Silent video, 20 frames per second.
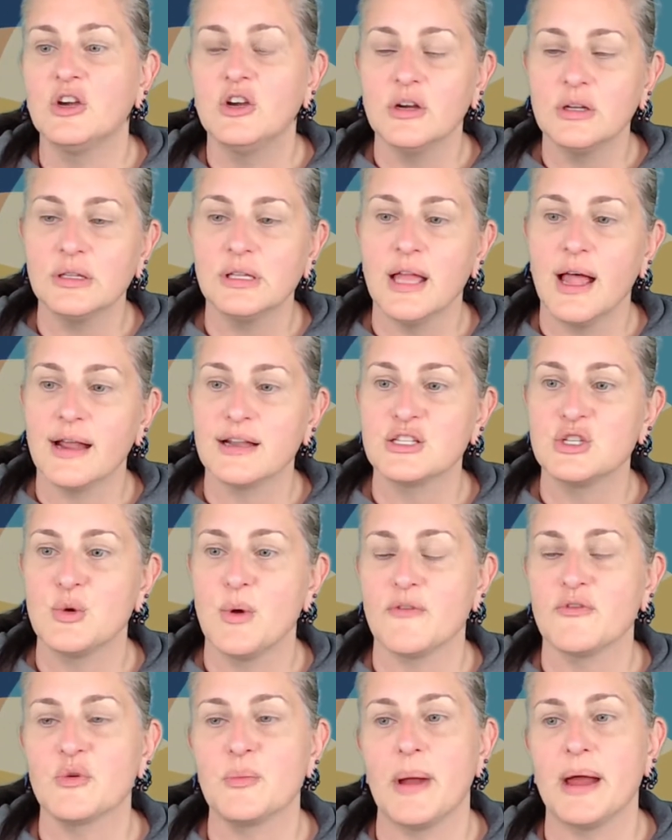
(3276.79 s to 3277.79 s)
Good luck to
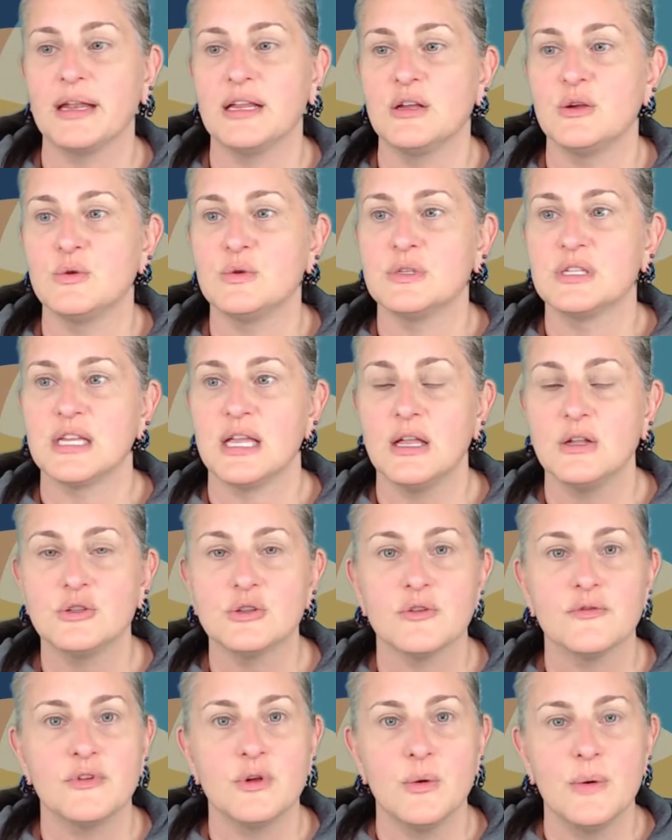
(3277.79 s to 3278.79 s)
everybody who's
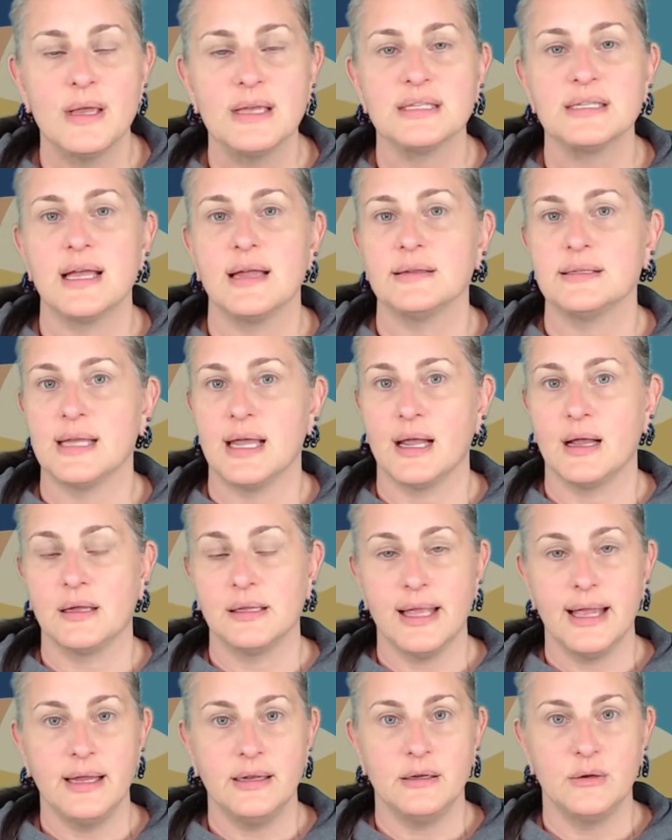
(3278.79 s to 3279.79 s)
interviewing. Sounds like
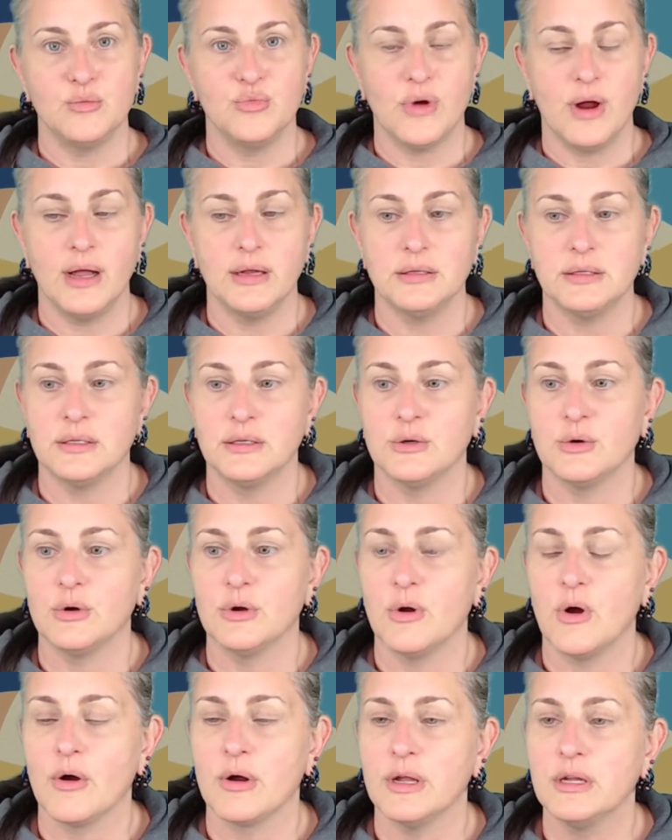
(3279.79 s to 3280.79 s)
Glenn and Brandon
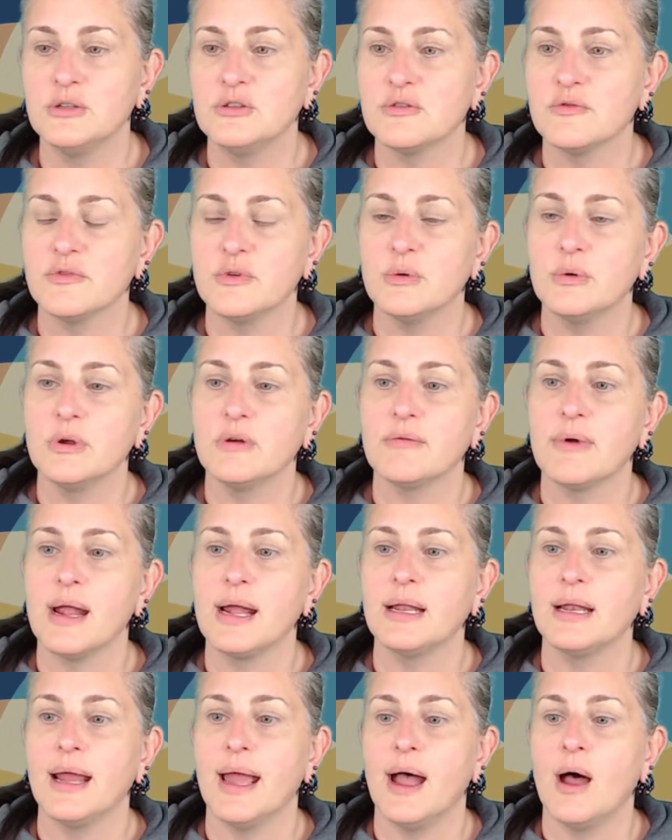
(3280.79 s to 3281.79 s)
are interviewing
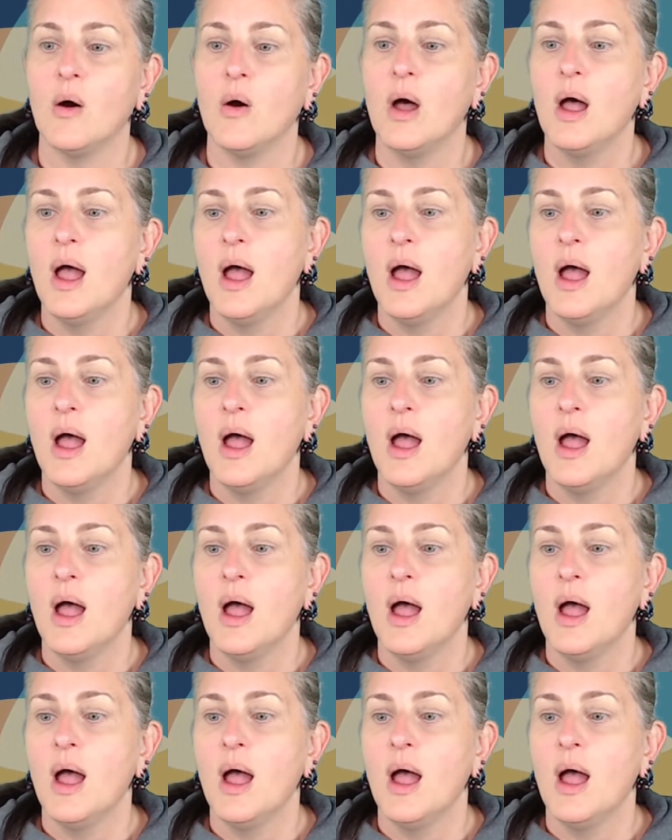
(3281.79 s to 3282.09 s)
right now.